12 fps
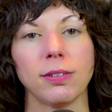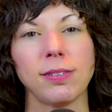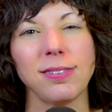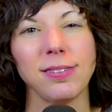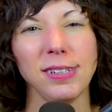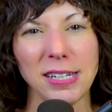
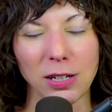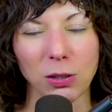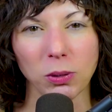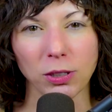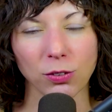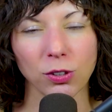
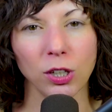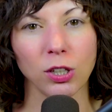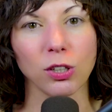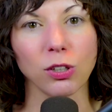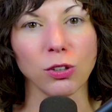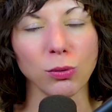Seeing what is
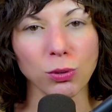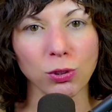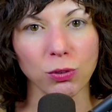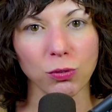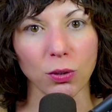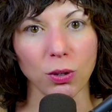
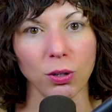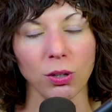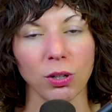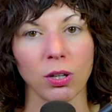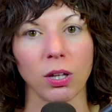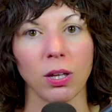useful.